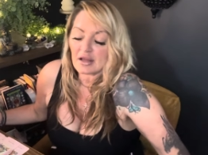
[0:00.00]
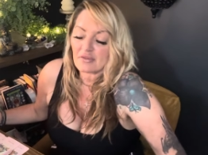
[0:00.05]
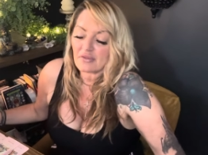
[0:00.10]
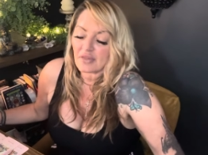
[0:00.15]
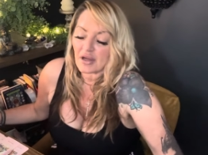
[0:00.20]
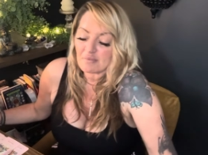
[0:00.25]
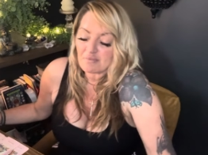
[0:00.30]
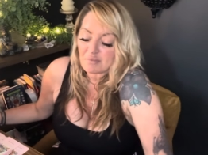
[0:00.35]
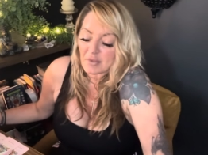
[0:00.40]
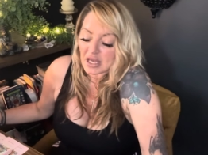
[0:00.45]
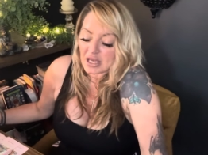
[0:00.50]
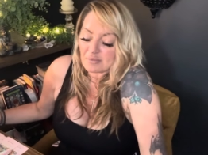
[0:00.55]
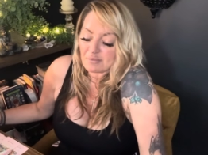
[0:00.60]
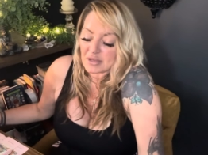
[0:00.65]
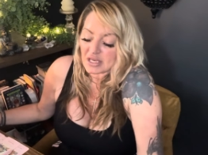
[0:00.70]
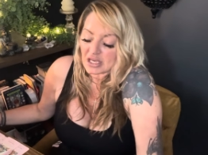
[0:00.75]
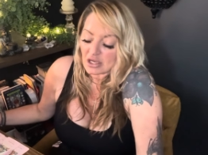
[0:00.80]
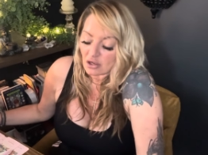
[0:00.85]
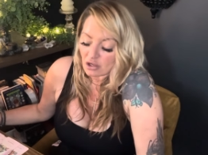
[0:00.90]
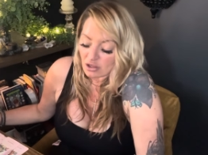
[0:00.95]
that may
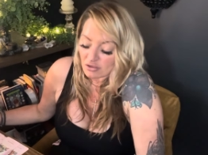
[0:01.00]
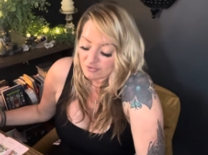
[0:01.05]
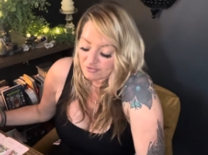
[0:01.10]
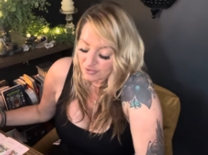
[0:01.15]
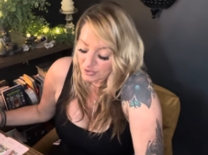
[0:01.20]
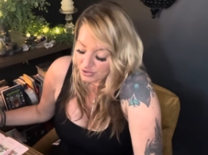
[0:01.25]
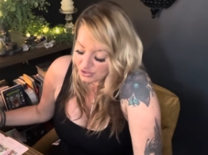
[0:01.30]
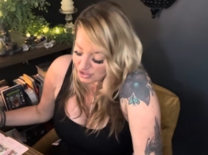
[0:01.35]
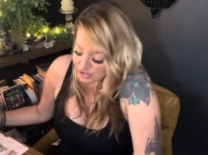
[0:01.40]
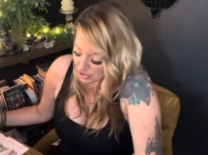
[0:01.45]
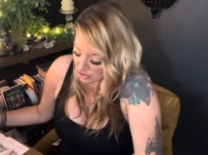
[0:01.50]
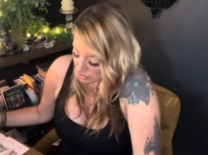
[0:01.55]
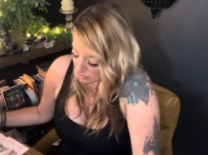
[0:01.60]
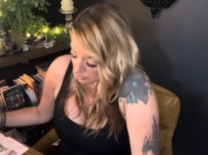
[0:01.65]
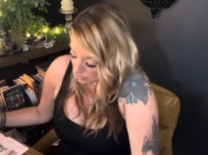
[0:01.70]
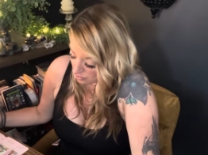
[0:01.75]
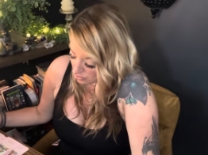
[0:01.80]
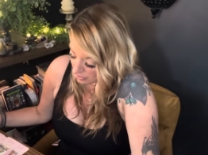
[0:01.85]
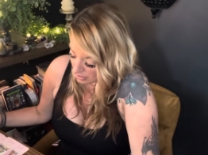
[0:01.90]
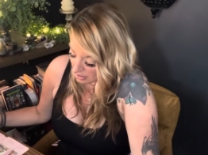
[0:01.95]
be hurtful to
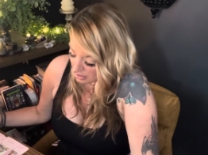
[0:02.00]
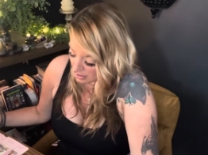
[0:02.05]
you.